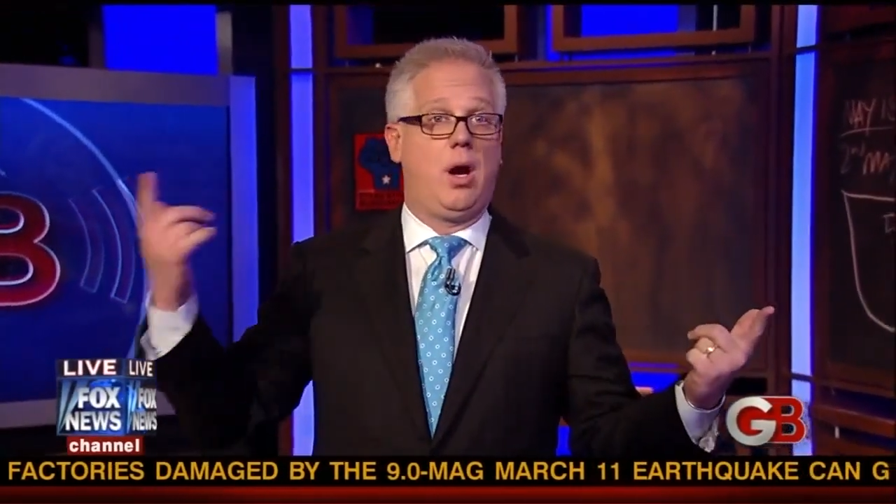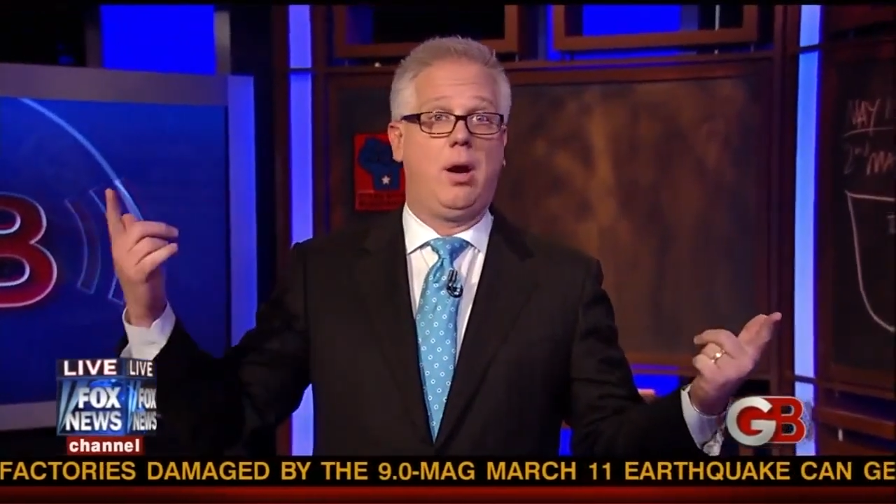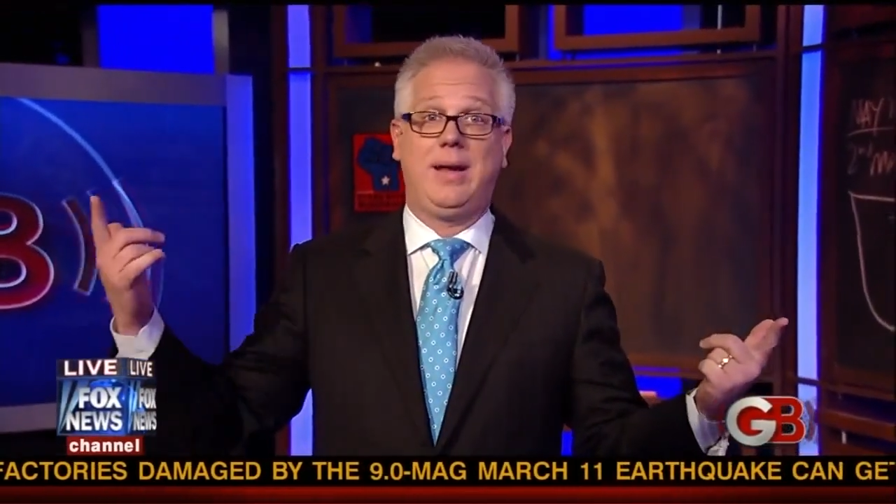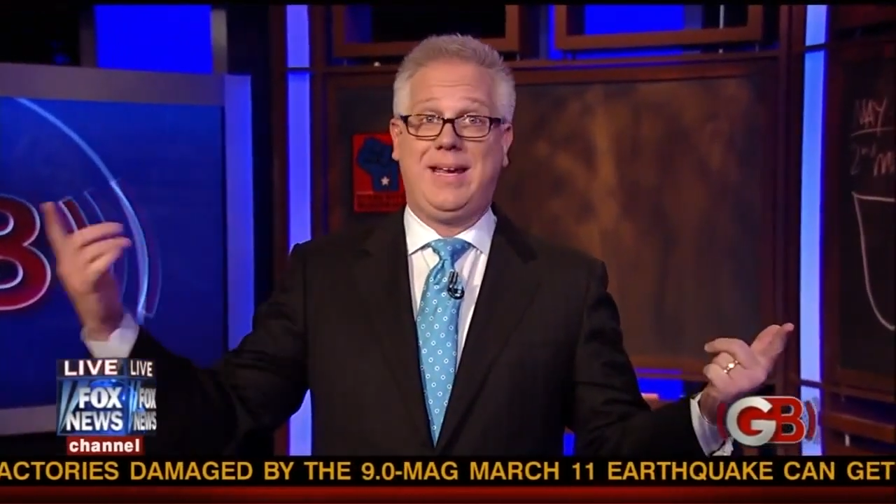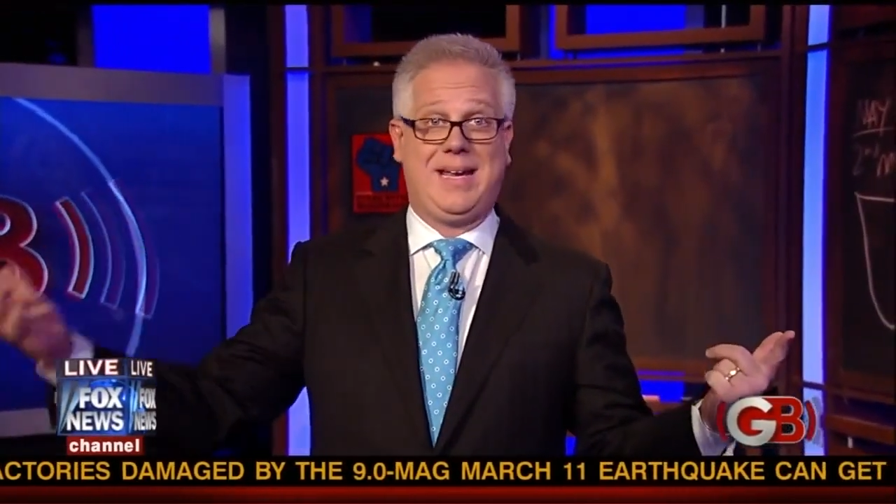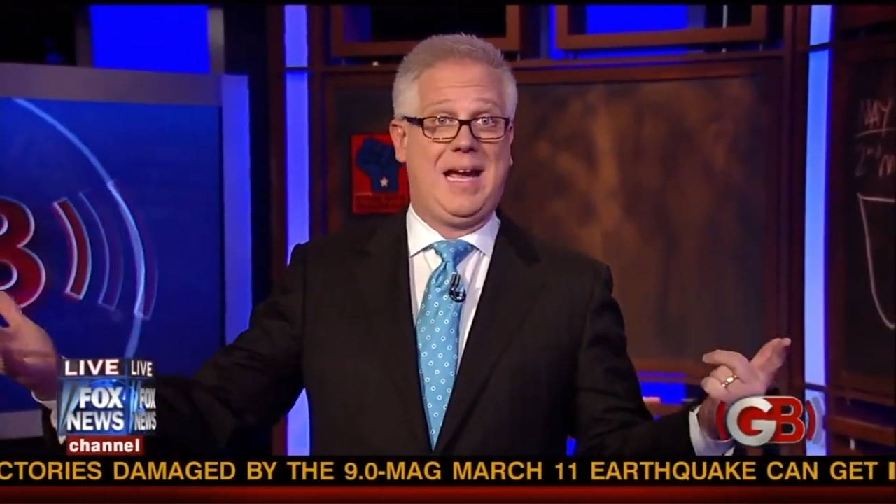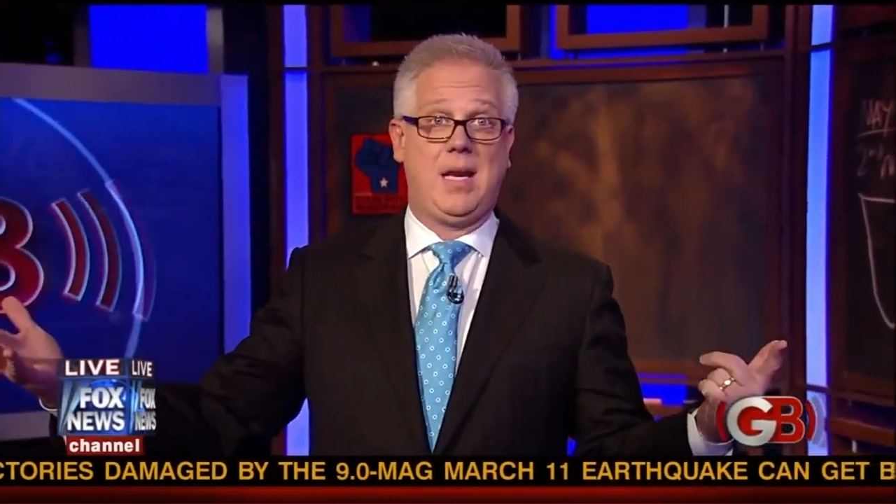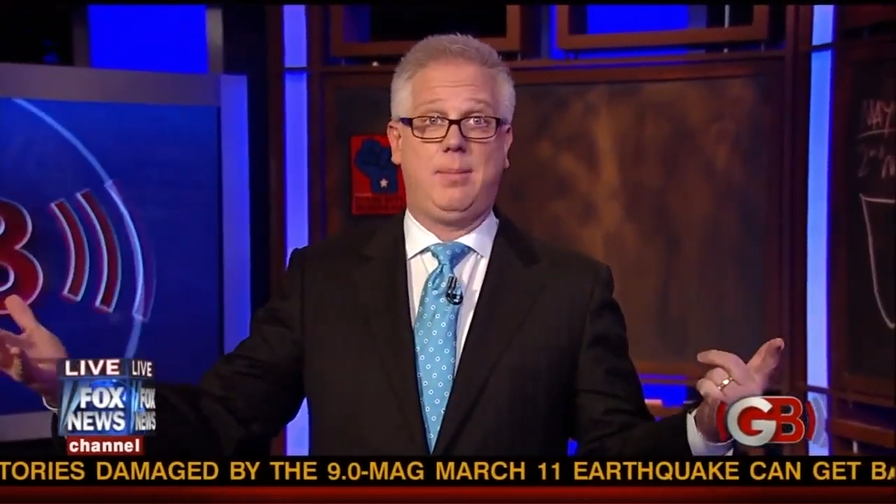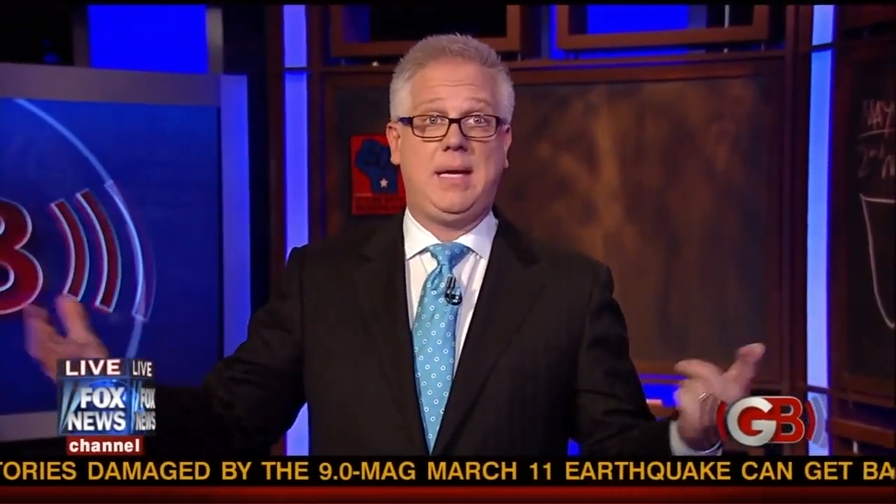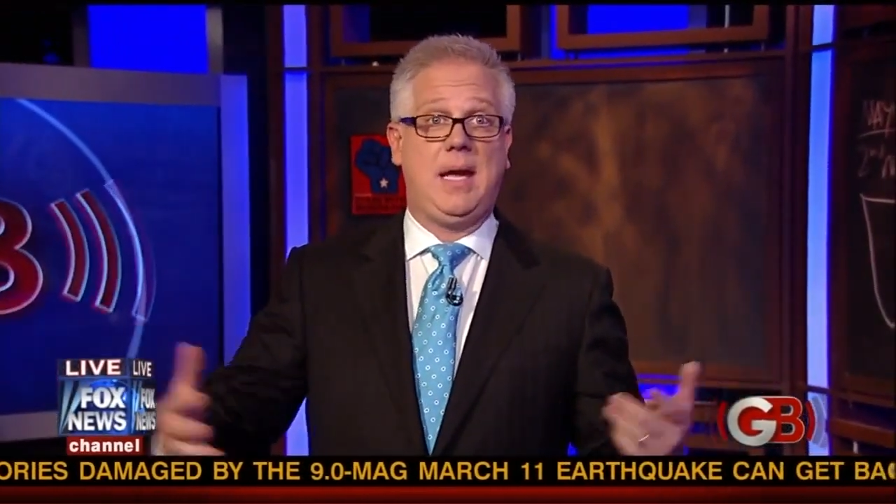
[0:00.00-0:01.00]
our
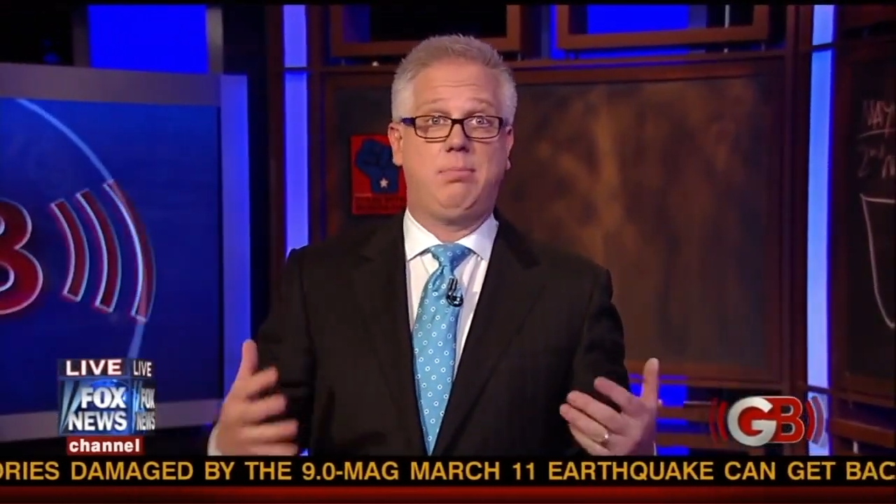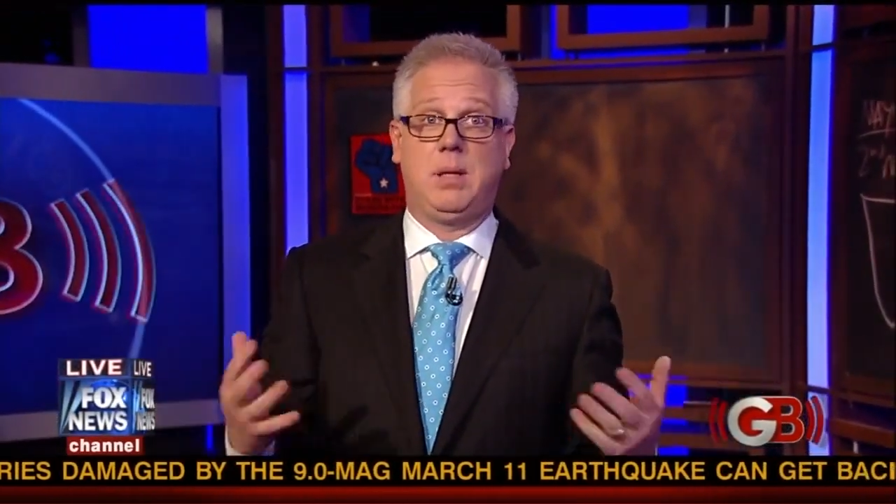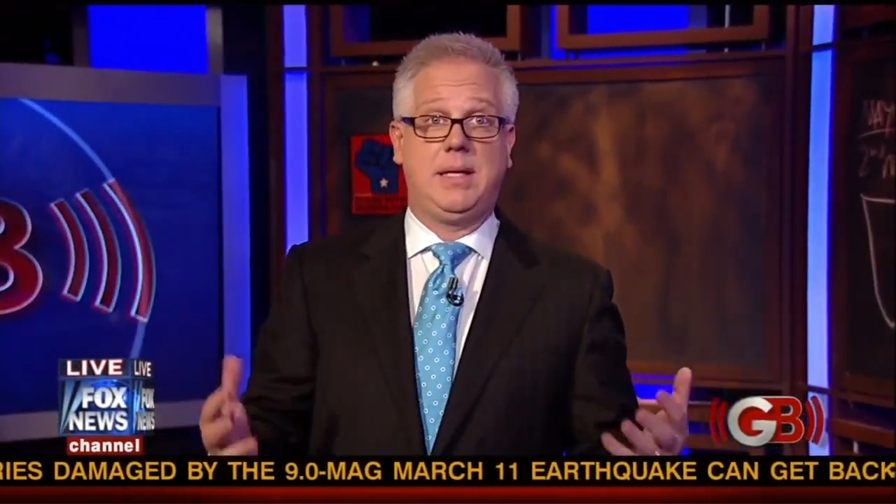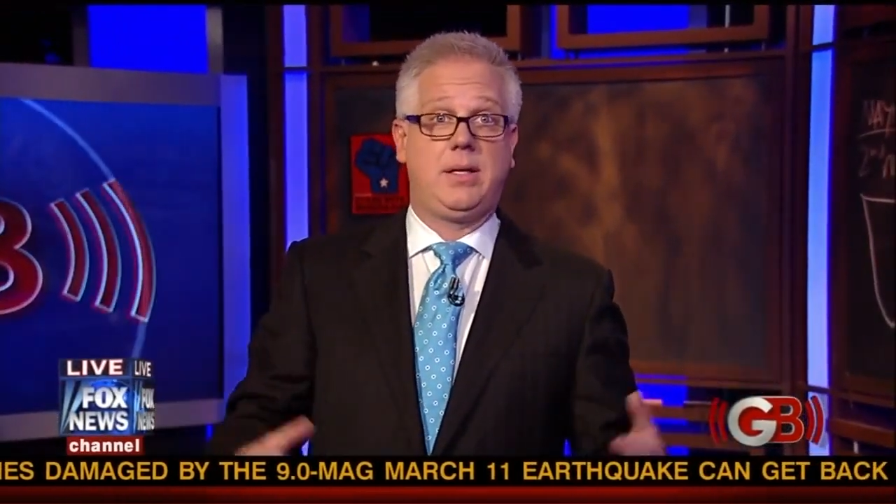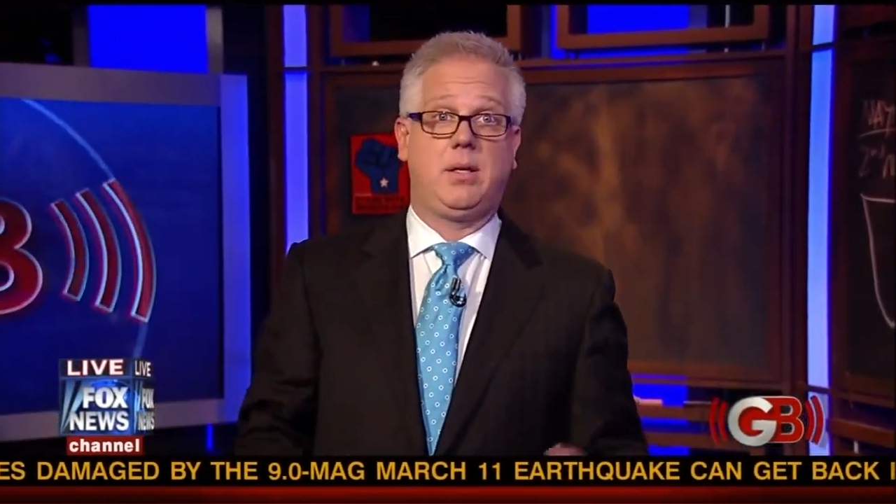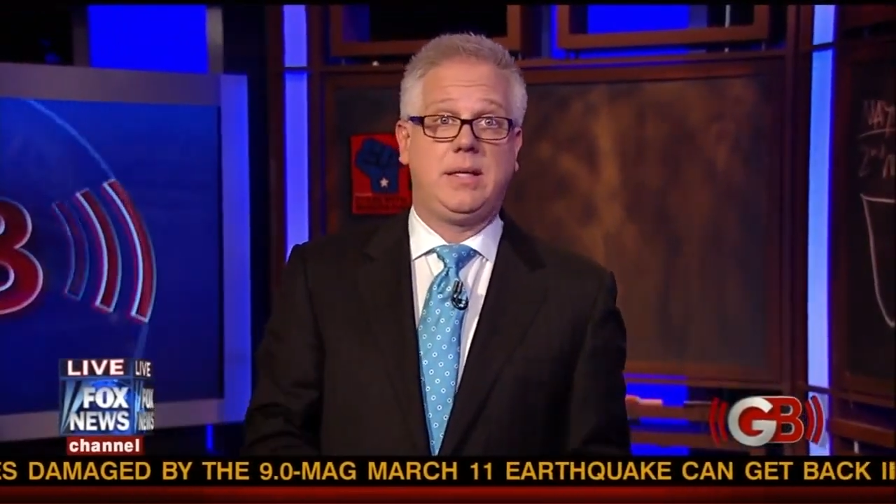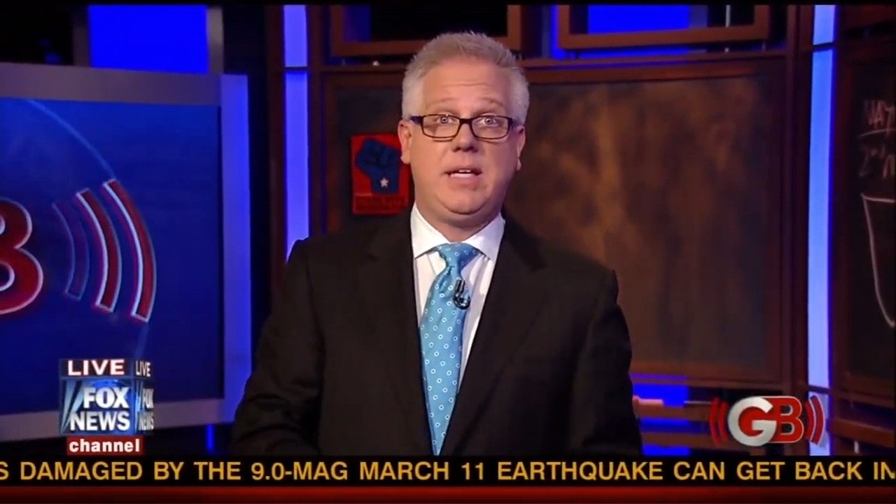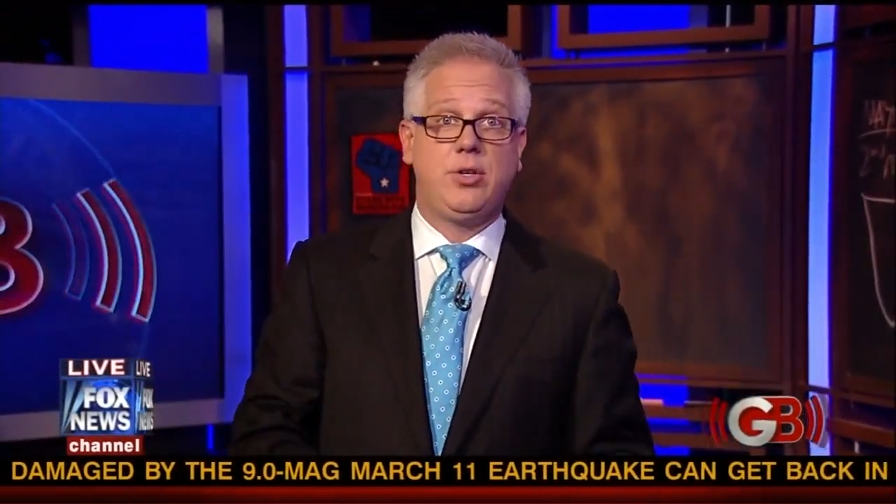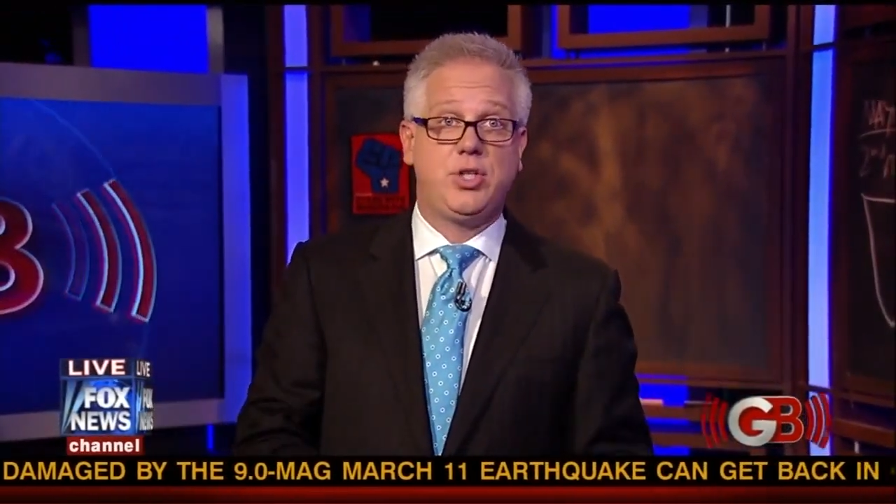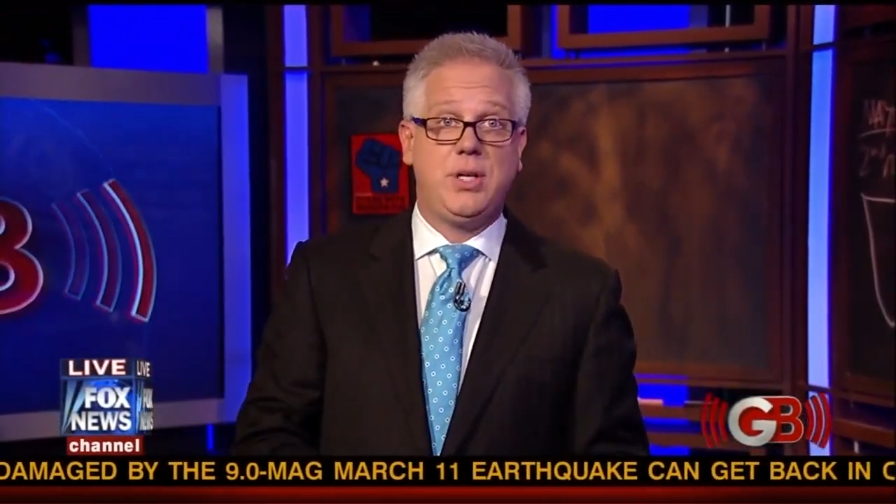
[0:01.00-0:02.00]
economy, and political
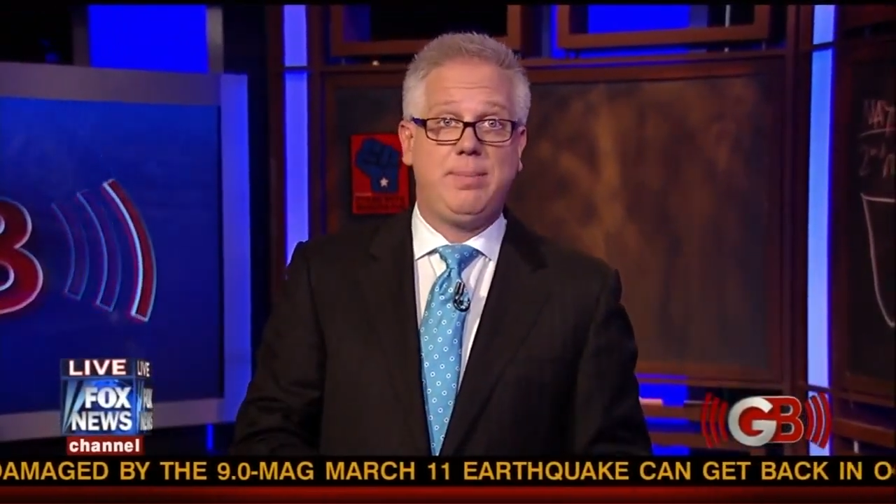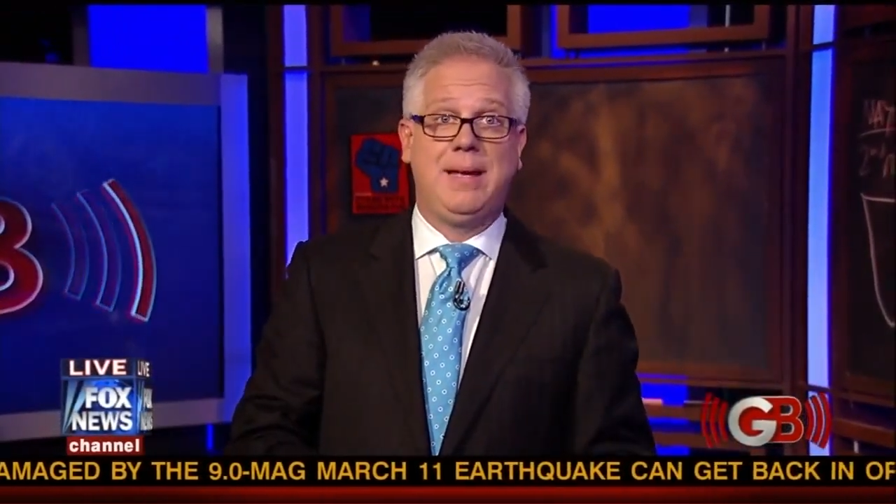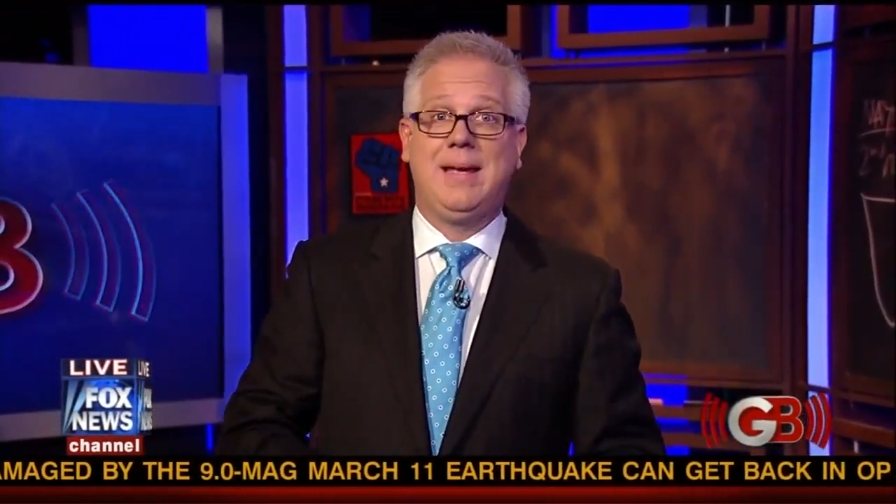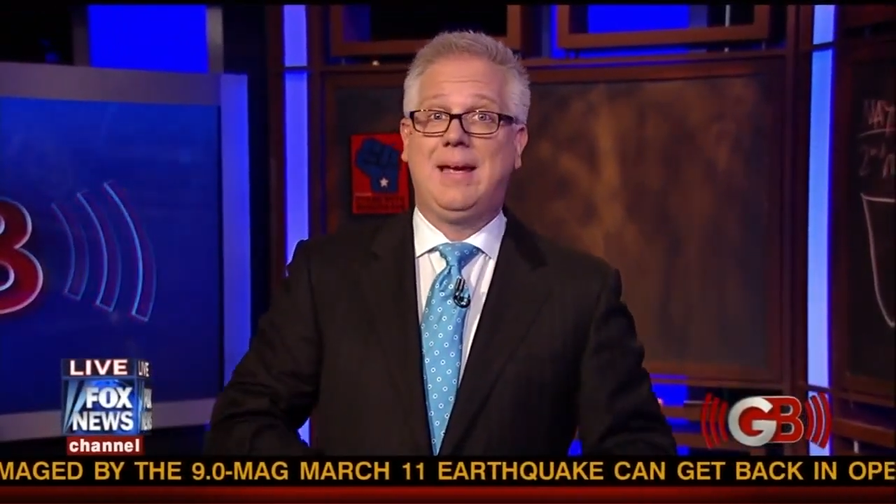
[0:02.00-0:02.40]
leadership